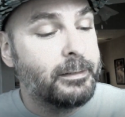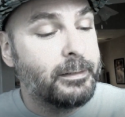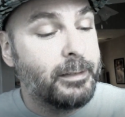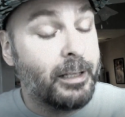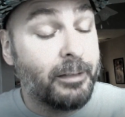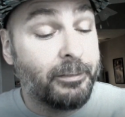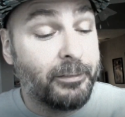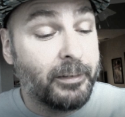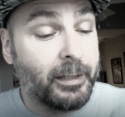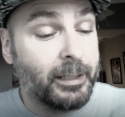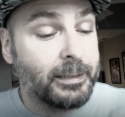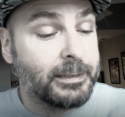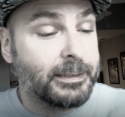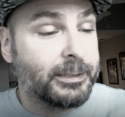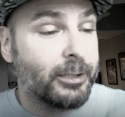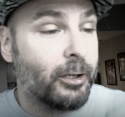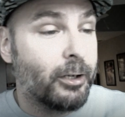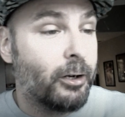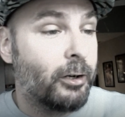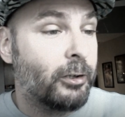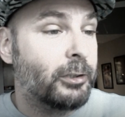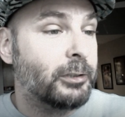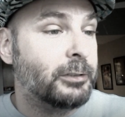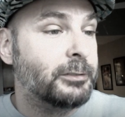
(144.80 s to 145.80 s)
Not that it's
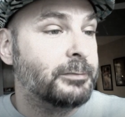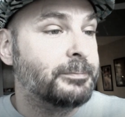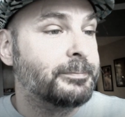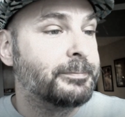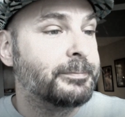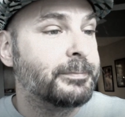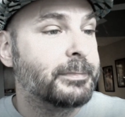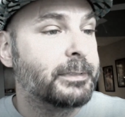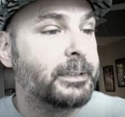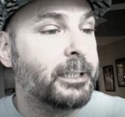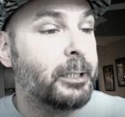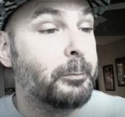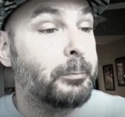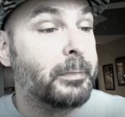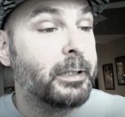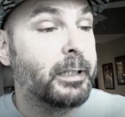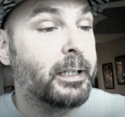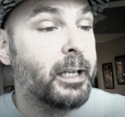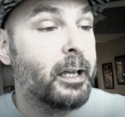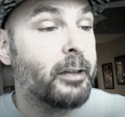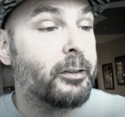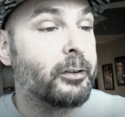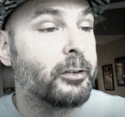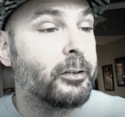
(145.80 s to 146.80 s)
all come
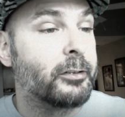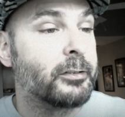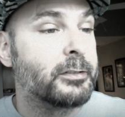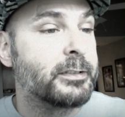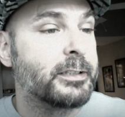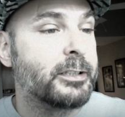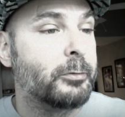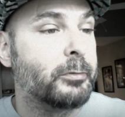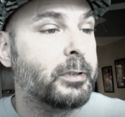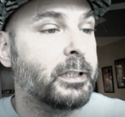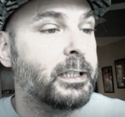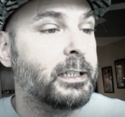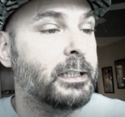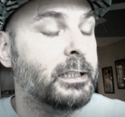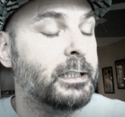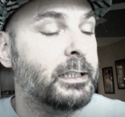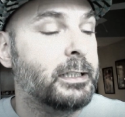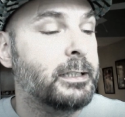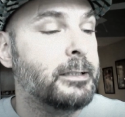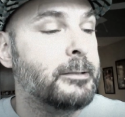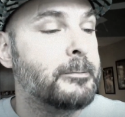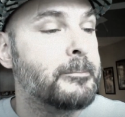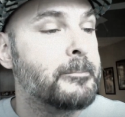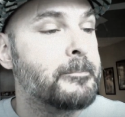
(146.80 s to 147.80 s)
together so
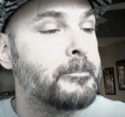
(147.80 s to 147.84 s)
neatly.